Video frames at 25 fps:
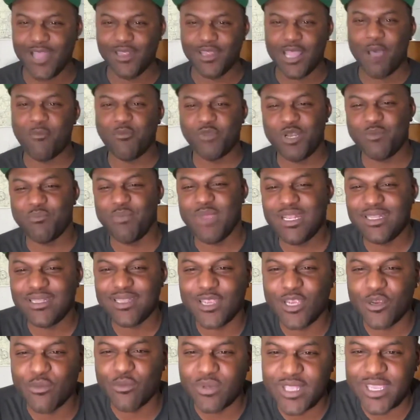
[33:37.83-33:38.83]
I'm gonna make the
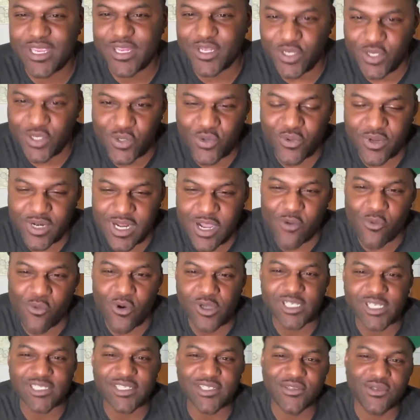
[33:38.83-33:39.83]
airplane do what I
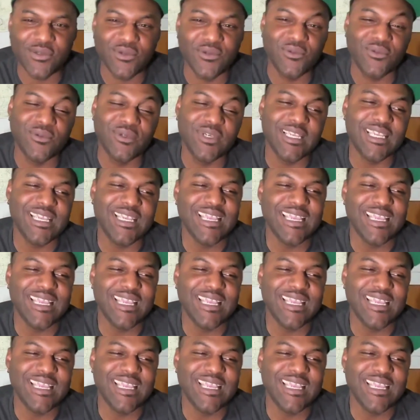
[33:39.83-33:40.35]
want it to do.